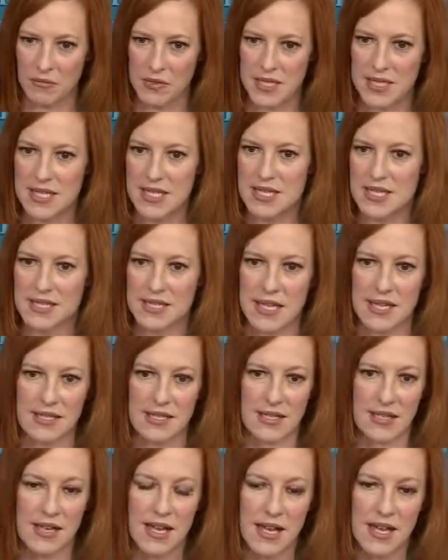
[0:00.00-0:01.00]
We see this as
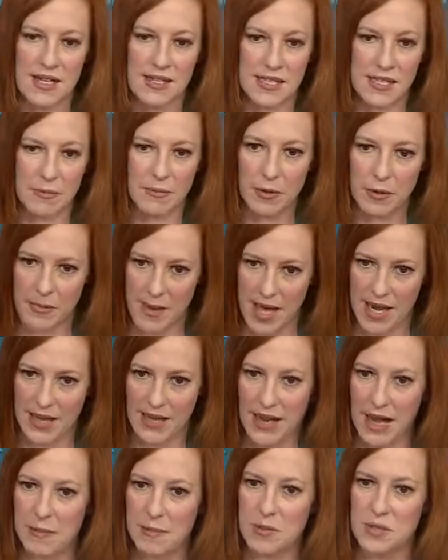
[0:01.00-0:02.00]
a
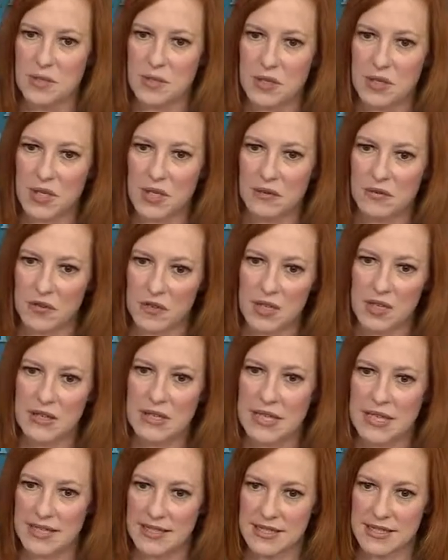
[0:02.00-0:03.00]
diplomatic opportunity for the
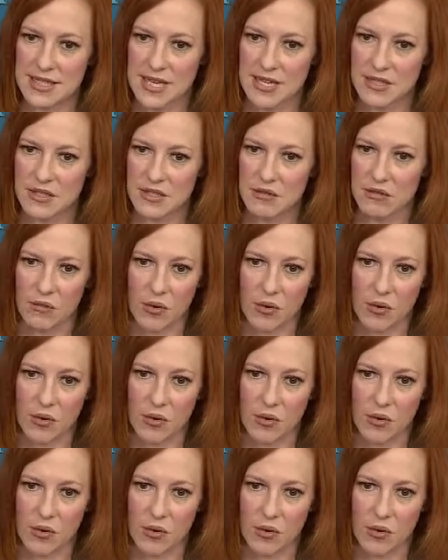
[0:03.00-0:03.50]
United States,